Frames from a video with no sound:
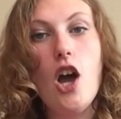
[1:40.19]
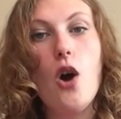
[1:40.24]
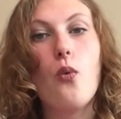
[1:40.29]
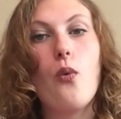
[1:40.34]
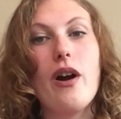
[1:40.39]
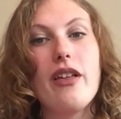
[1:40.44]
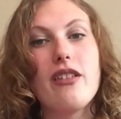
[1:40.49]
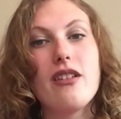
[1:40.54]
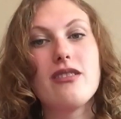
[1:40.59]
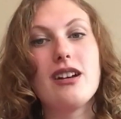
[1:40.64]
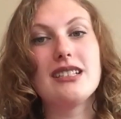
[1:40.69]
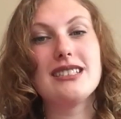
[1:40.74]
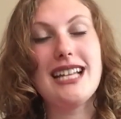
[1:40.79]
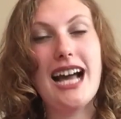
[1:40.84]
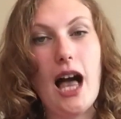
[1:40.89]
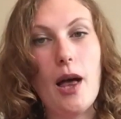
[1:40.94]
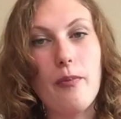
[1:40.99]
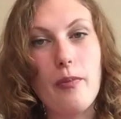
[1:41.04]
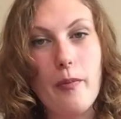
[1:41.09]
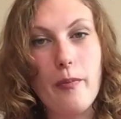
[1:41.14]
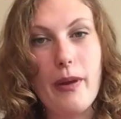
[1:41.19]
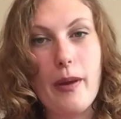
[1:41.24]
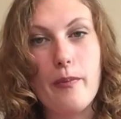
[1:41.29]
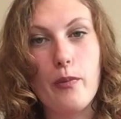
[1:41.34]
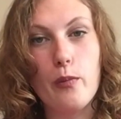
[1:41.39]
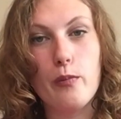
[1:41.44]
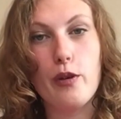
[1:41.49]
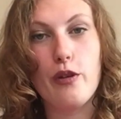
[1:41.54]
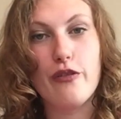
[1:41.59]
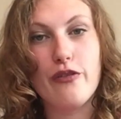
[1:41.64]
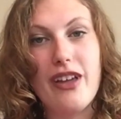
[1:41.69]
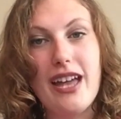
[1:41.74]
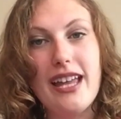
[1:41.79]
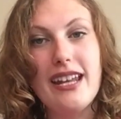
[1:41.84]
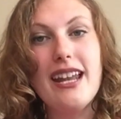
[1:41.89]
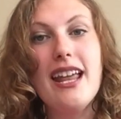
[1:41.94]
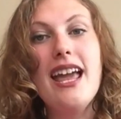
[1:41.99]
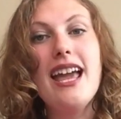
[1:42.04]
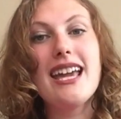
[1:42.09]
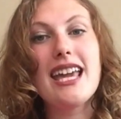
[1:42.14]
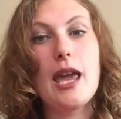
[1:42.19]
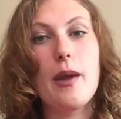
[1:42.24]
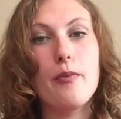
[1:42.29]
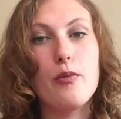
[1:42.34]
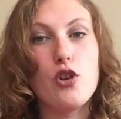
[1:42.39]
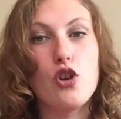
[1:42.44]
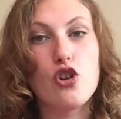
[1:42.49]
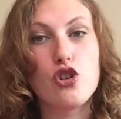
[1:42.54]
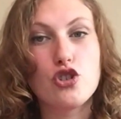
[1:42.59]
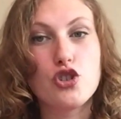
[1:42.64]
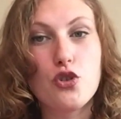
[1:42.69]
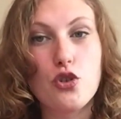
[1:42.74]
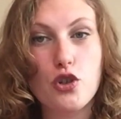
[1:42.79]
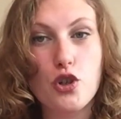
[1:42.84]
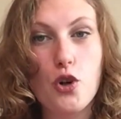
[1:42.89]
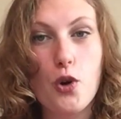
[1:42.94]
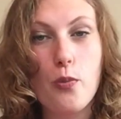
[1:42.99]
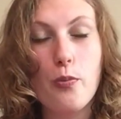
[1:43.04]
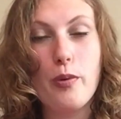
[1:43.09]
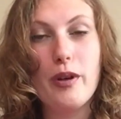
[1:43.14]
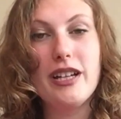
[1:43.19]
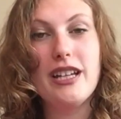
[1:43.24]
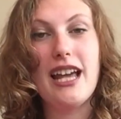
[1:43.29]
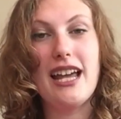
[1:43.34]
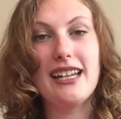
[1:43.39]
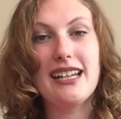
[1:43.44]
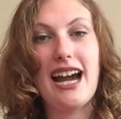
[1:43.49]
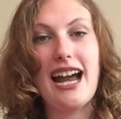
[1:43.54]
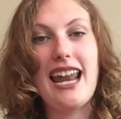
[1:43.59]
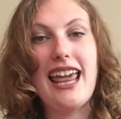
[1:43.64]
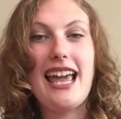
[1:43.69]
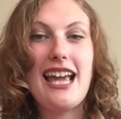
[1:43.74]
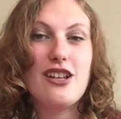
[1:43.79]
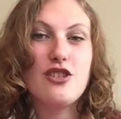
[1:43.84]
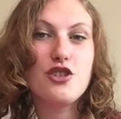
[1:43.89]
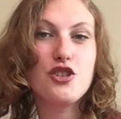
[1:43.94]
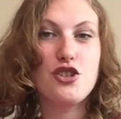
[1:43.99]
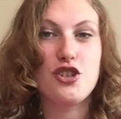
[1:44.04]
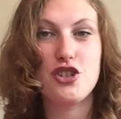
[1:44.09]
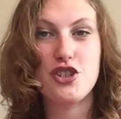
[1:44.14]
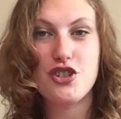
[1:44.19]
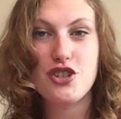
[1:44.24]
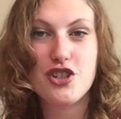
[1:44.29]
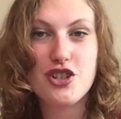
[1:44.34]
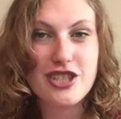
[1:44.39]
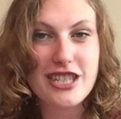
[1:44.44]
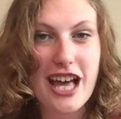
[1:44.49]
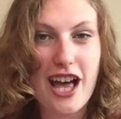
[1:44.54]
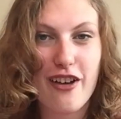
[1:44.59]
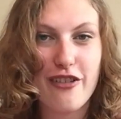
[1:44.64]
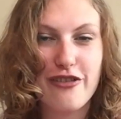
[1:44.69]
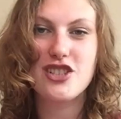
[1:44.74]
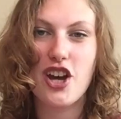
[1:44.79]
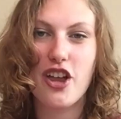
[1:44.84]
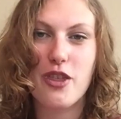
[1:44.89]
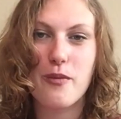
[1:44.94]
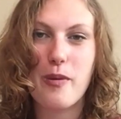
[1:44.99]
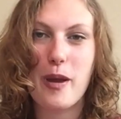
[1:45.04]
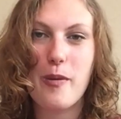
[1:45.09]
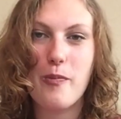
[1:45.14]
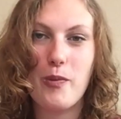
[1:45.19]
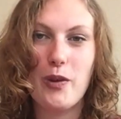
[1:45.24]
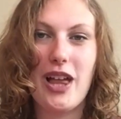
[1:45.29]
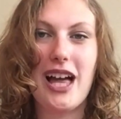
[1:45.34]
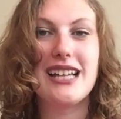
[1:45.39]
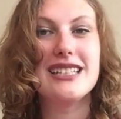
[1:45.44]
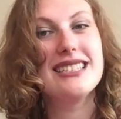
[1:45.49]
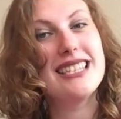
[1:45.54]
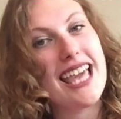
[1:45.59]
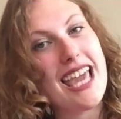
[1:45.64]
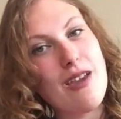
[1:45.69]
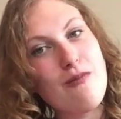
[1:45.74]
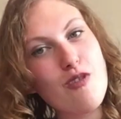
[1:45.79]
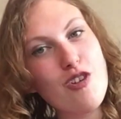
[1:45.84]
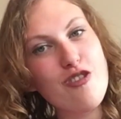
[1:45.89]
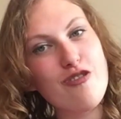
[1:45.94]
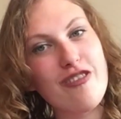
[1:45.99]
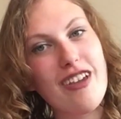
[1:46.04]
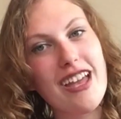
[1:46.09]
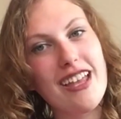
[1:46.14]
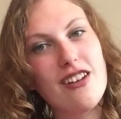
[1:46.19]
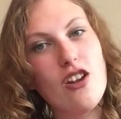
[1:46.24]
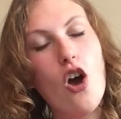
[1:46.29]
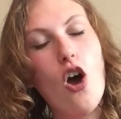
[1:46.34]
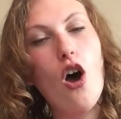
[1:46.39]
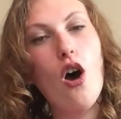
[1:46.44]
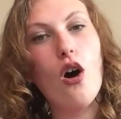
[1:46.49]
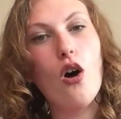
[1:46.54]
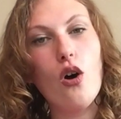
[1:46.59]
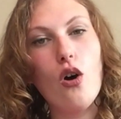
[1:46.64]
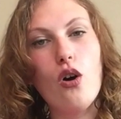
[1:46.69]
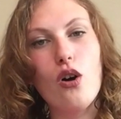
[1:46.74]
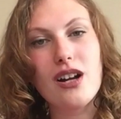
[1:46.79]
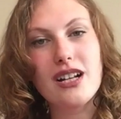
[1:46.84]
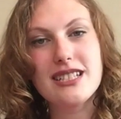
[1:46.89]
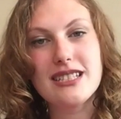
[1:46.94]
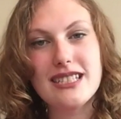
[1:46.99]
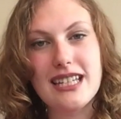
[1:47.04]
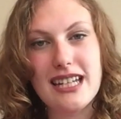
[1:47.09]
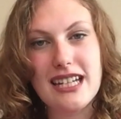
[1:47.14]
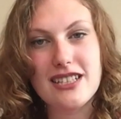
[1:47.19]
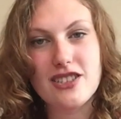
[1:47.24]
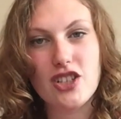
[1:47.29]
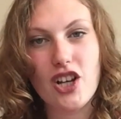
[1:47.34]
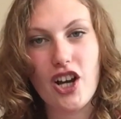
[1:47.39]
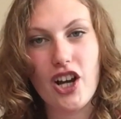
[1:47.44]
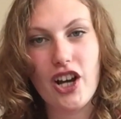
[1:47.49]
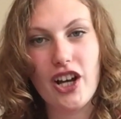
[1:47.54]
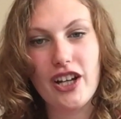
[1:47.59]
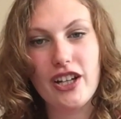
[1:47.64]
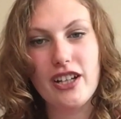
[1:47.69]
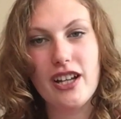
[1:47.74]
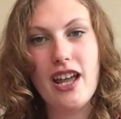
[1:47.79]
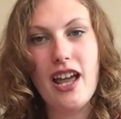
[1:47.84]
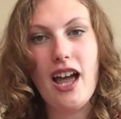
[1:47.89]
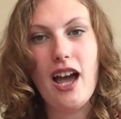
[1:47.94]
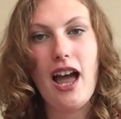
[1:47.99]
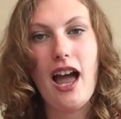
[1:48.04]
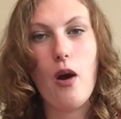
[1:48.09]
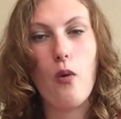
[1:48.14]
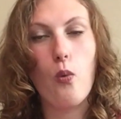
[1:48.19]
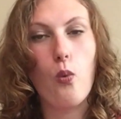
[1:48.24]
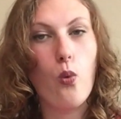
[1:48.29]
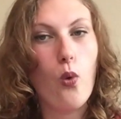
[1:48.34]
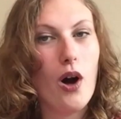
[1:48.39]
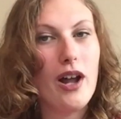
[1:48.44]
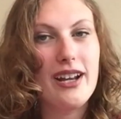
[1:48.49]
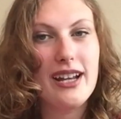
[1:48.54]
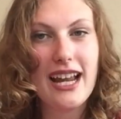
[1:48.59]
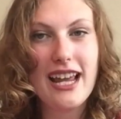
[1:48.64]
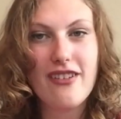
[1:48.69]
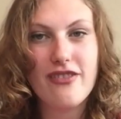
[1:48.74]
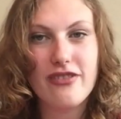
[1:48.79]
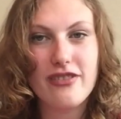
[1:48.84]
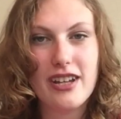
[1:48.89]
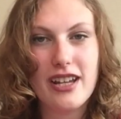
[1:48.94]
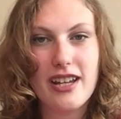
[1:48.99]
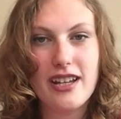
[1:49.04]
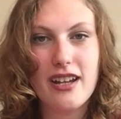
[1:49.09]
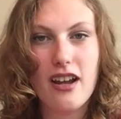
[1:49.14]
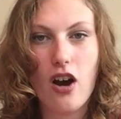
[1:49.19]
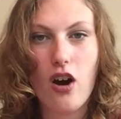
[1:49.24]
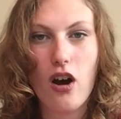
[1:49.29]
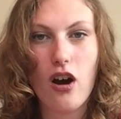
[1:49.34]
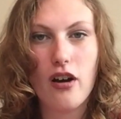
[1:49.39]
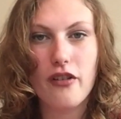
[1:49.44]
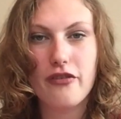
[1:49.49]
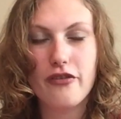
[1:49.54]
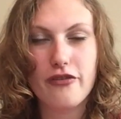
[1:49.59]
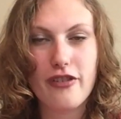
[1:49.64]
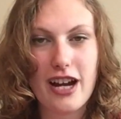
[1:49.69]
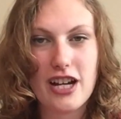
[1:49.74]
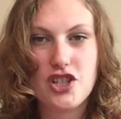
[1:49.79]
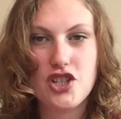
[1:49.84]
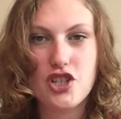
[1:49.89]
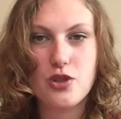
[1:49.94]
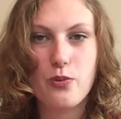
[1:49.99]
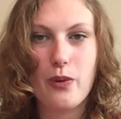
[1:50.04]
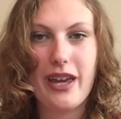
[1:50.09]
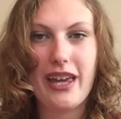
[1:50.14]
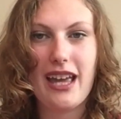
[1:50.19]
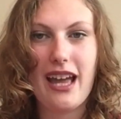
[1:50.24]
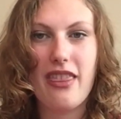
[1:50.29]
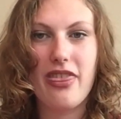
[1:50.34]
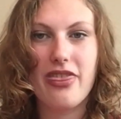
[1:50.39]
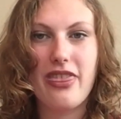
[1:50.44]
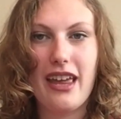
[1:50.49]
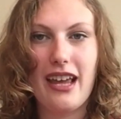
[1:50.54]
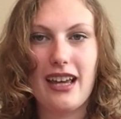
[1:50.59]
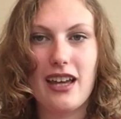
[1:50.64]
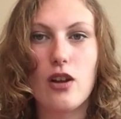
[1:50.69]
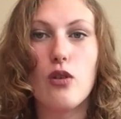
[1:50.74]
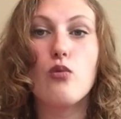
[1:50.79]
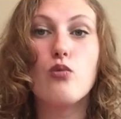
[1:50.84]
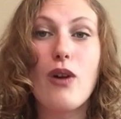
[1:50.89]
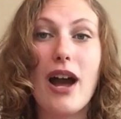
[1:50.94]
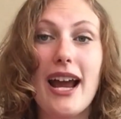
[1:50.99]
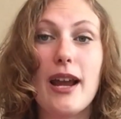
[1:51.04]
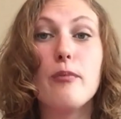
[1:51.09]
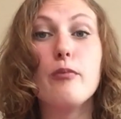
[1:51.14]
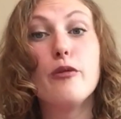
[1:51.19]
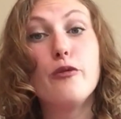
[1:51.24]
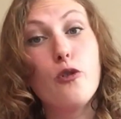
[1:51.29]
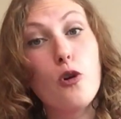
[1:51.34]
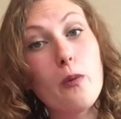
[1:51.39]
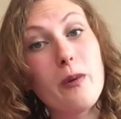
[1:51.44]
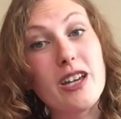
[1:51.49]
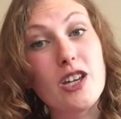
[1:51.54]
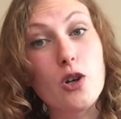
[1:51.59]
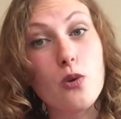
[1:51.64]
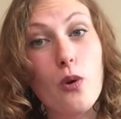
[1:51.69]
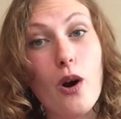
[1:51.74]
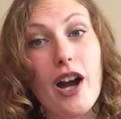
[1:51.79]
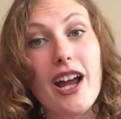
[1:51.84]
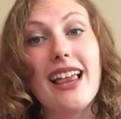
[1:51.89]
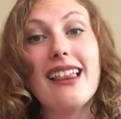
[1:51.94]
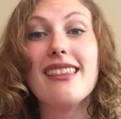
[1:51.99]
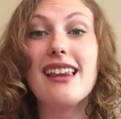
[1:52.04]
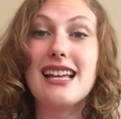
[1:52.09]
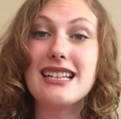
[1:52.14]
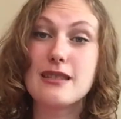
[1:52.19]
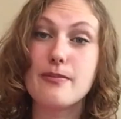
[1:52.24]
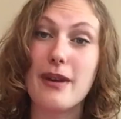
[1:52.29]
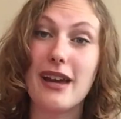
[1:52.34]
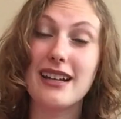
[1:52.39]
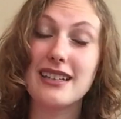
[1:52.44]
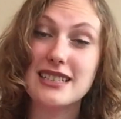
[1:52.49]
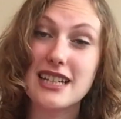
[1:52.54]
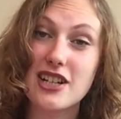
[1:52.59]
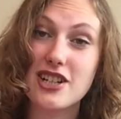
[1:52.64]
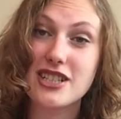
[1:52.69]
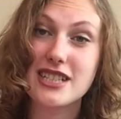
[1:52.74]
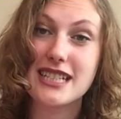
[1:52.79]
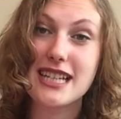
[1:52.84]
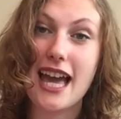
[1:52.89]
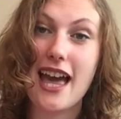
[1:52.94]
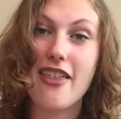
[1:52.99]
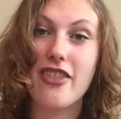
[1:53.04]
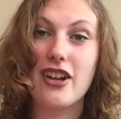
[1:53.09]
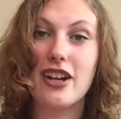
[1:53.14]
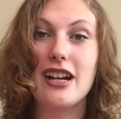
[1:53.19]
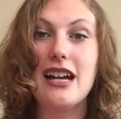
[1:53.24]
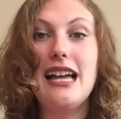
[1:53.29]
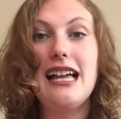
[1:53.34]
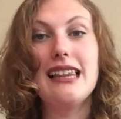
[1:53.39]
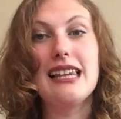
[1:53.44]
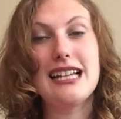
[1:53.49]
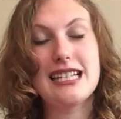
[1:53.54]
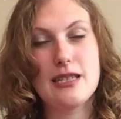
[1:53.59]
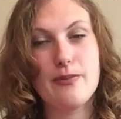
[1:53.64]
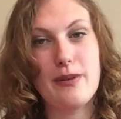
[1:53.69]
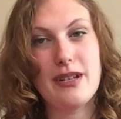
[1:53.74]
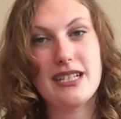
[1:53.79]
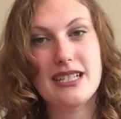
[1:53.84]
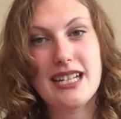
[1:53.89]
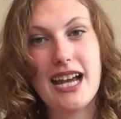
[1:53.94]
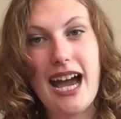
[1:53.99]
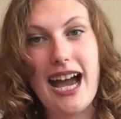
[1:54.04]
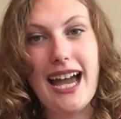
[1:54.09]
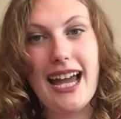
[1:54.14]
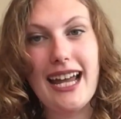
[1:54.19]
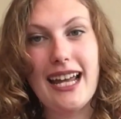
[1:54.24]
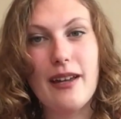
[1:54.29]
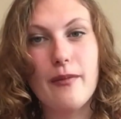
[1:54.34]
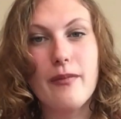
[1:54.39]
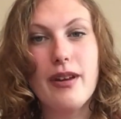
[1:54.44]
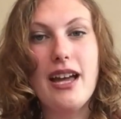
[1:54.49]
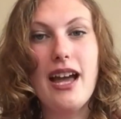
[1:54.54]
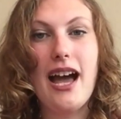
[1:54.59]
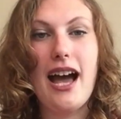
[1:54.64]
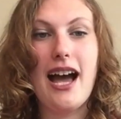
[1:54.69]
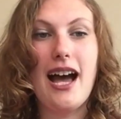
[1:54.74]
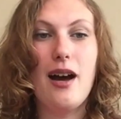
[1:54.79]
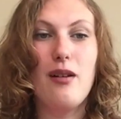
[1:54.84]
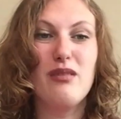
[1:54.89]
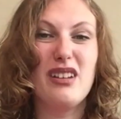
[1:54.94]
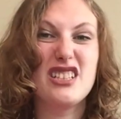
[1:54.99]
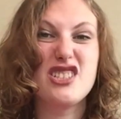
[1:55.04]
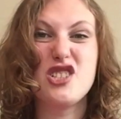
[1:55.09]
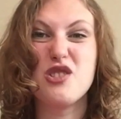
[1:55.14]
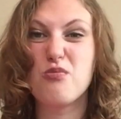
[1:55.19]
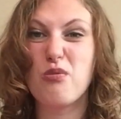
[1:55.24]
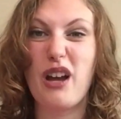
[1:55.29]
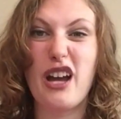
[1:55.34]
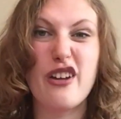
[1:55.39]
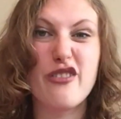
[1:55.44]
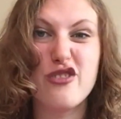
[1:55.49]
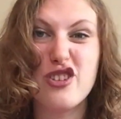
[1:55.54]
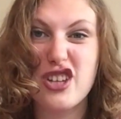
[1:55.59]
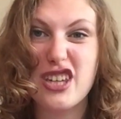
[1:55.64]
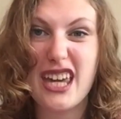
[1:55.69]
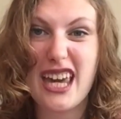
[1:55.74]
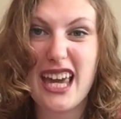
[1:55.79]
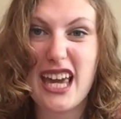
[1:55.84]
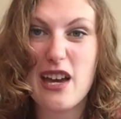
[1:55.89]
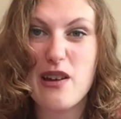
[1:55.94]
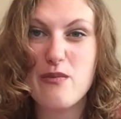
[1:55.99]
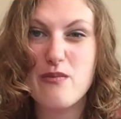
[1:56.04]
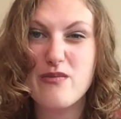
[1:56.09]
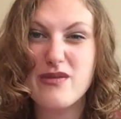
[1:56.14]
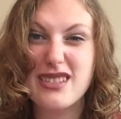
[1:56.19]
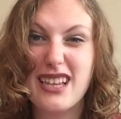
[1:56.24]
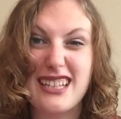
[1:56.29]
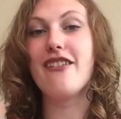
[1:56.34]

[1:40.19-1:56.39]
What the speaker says: Whether that's helping people move in, keeping your door open and kind of introducing yourself to other people as they move in, or sitting down one evening of Freshers Week and thinking, right, before we go out, let's make dinner together, let's spend time, let's just play a few games.